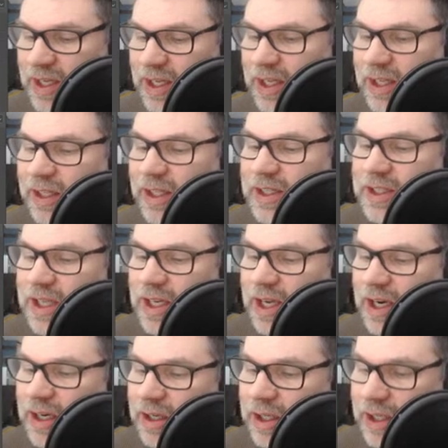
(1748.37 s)
And let's get
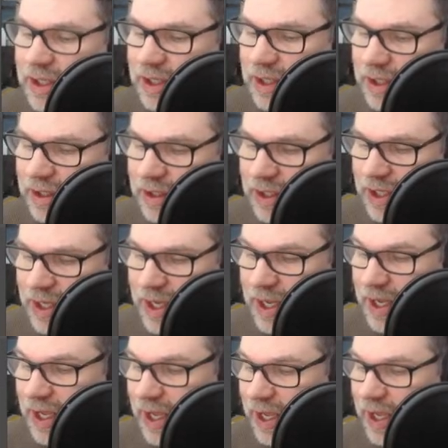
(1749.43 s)
Eric in here,
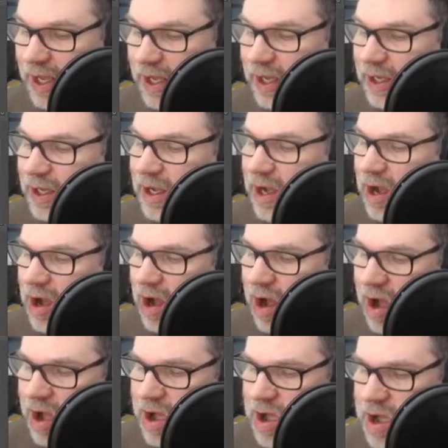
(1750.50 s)
yeah.
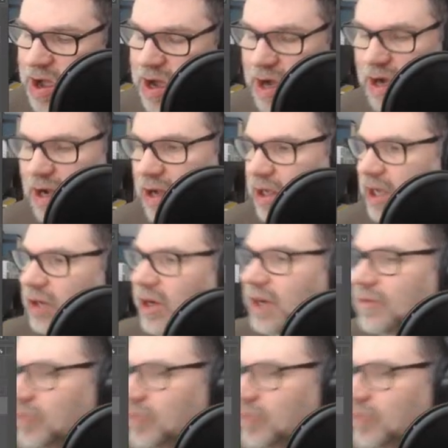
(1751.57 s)
Okay, great.